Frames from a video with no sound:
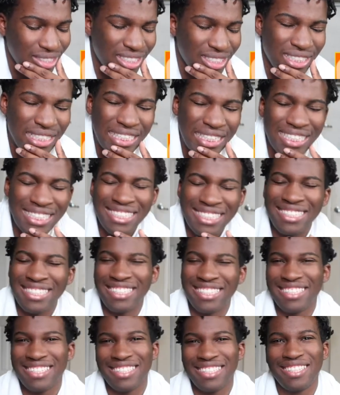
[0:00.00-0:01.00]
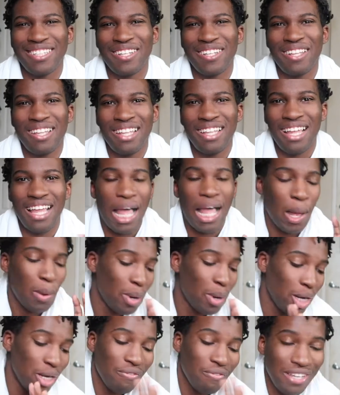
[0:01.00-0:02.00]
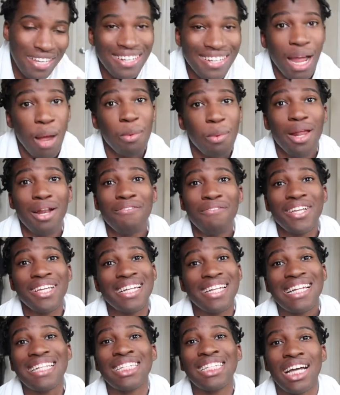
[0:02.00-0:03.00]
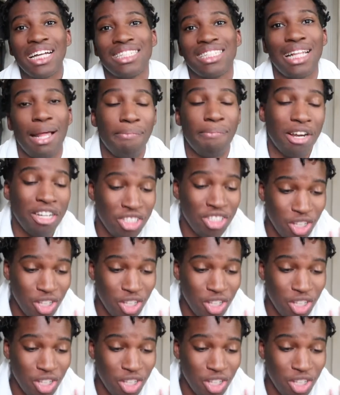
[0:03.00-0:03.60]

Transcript: Jeez. I'm not even gonna touch that part.